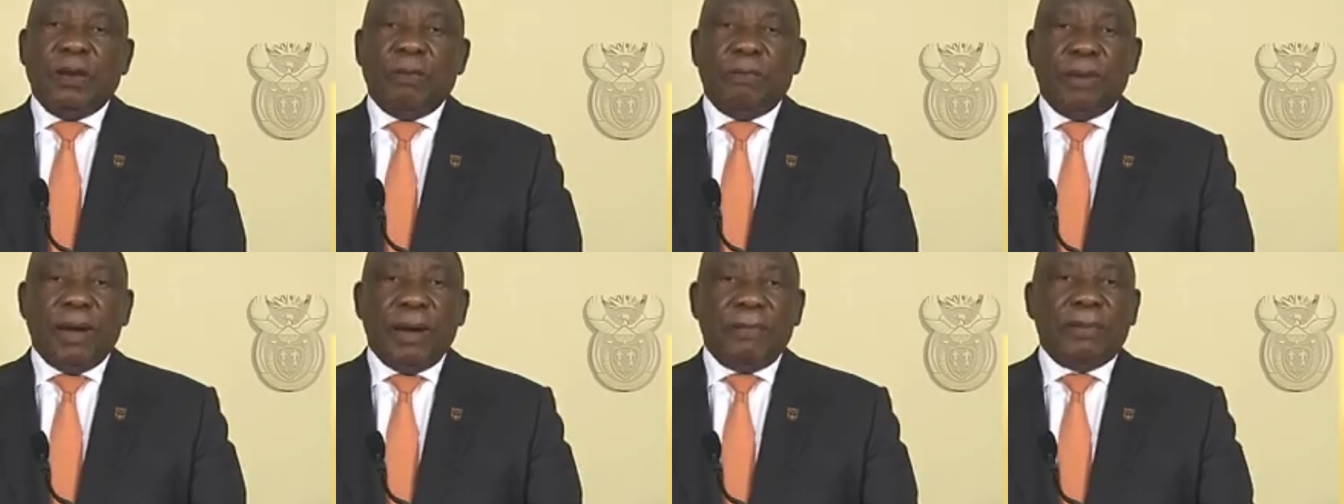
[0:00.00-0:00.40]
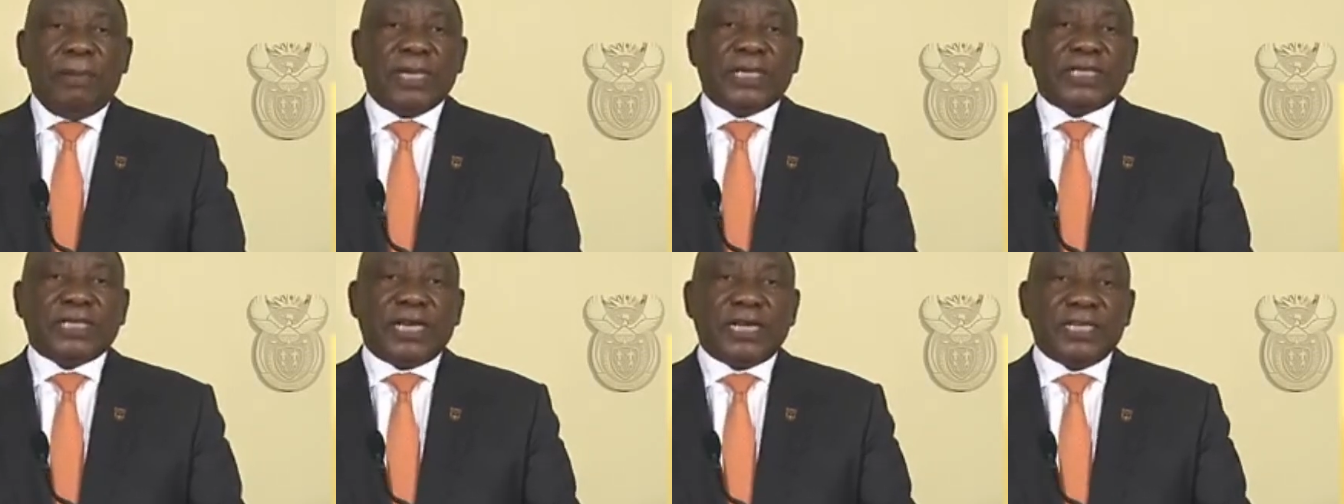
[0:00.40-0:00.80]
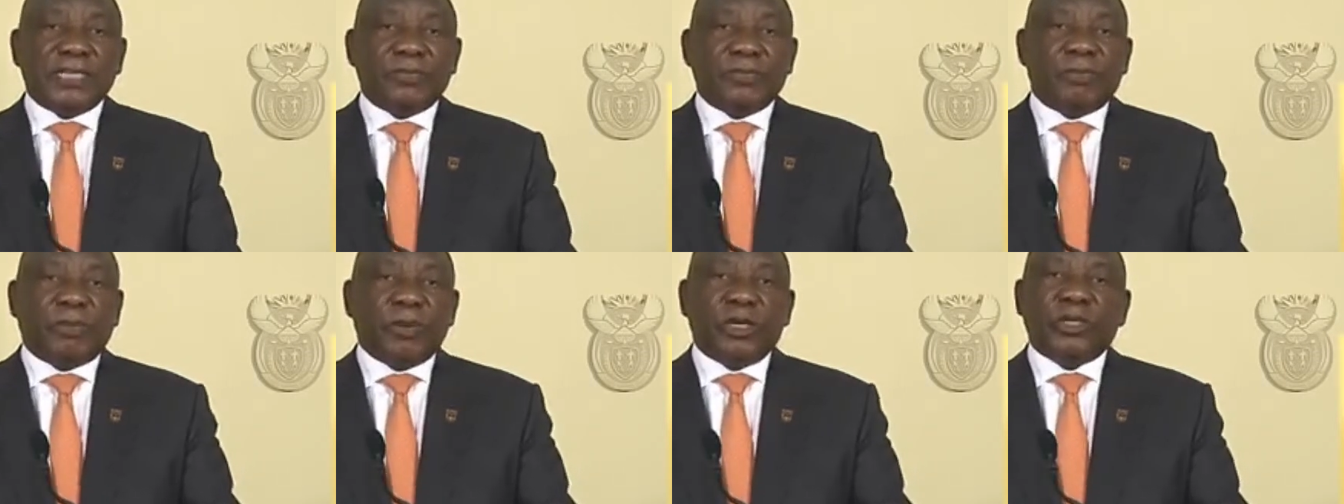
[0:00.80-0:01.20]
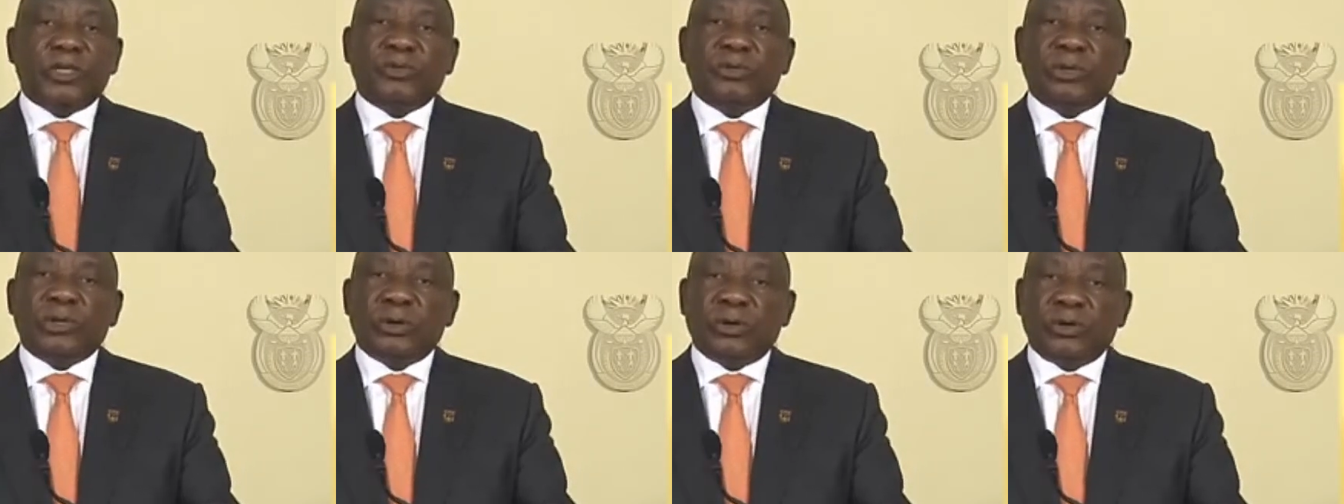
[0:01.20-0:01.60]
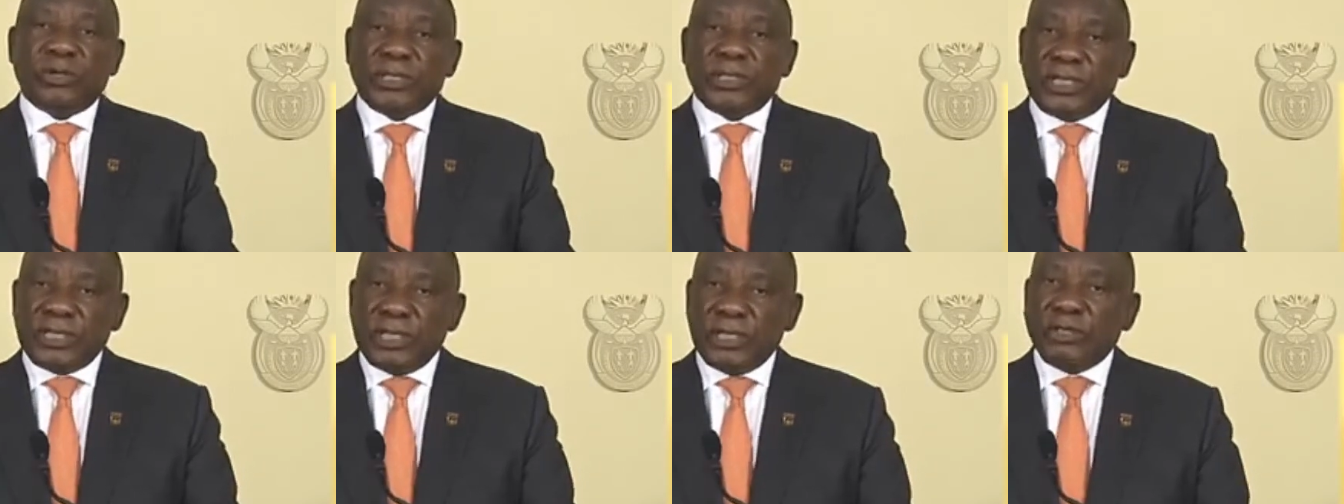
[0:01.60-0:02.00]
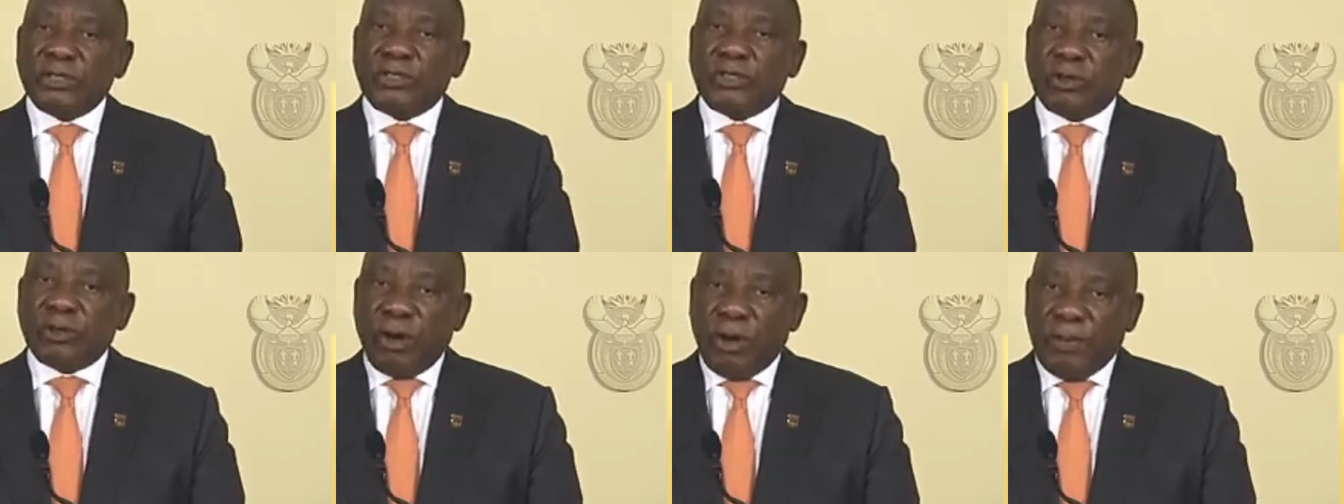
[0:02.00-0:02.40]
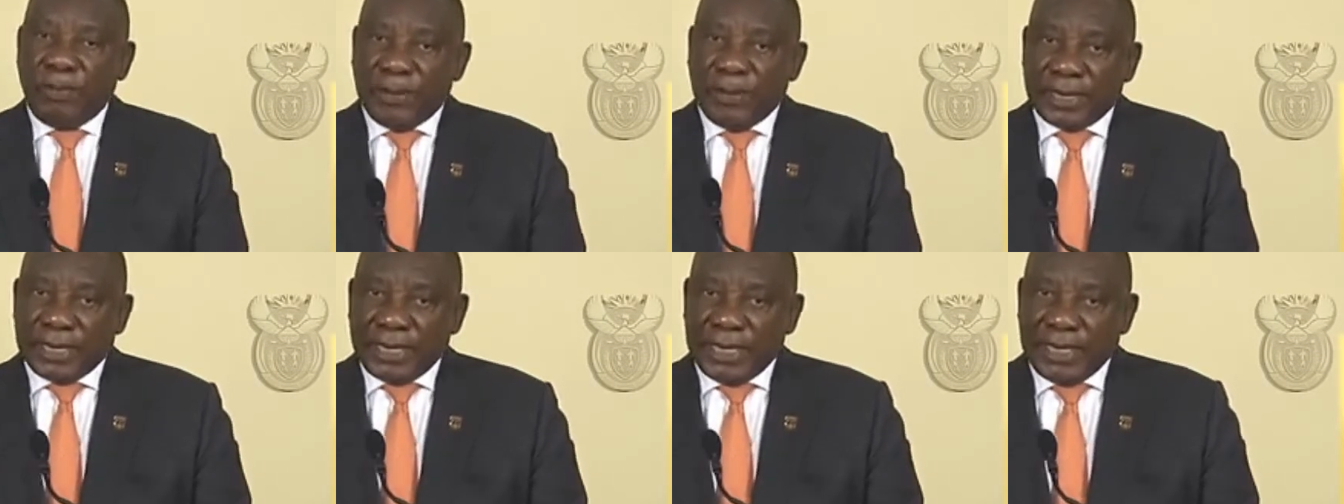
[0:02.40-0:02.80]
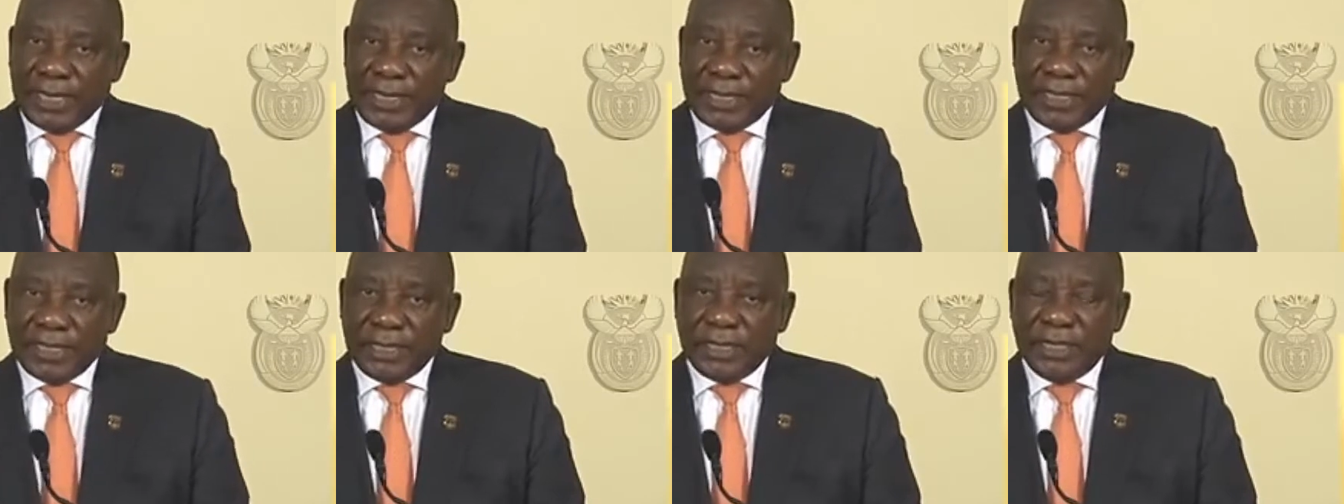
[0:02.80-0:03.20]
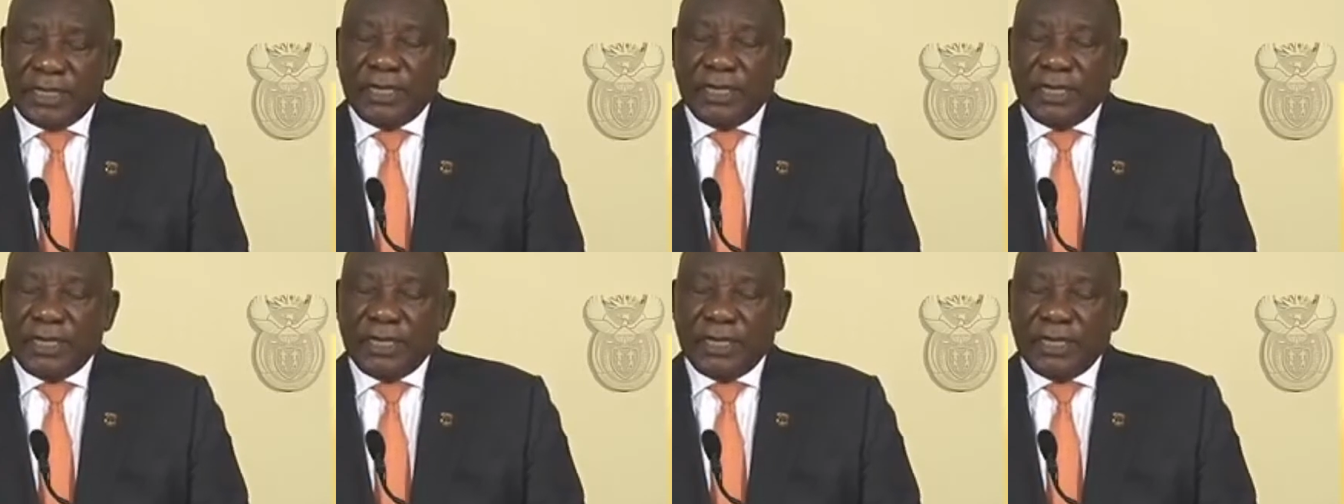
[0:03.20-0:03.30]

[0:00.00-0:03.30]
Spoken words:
Public transport will continue to operate